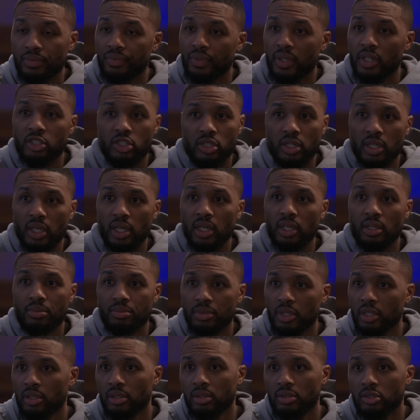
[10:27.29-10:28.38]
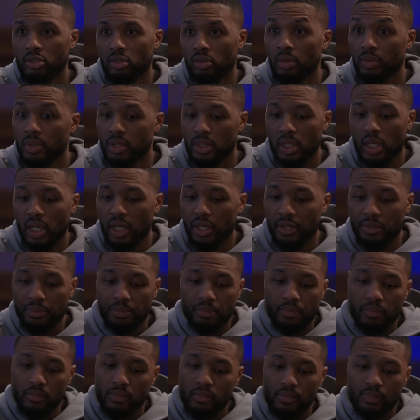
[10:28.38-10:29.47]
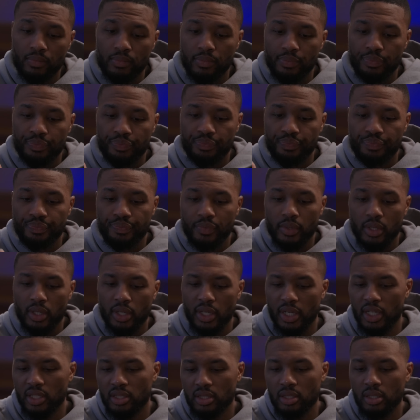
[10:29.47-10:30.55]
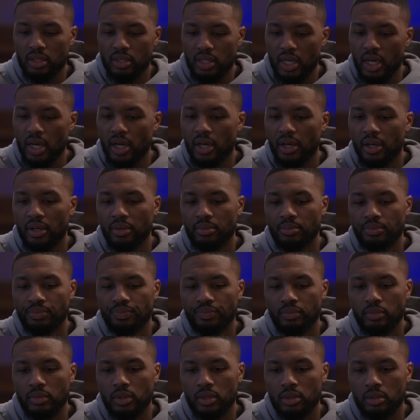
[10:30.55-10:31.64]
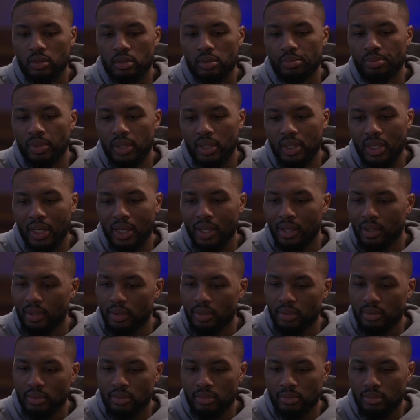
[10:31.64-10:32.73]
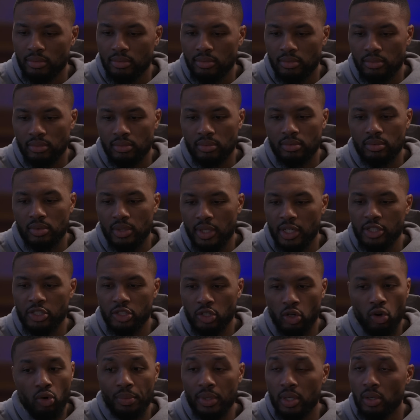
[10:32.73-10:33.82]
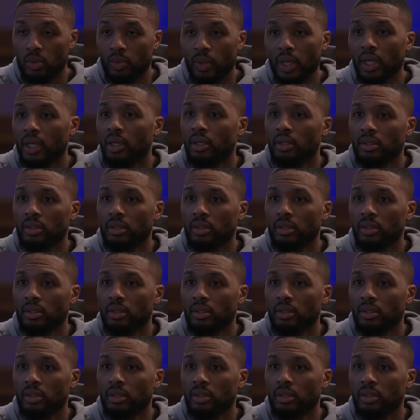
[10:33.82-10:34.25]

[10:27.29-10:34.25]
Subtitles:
finishing games either. So it was like, it took time, but they showed me the way.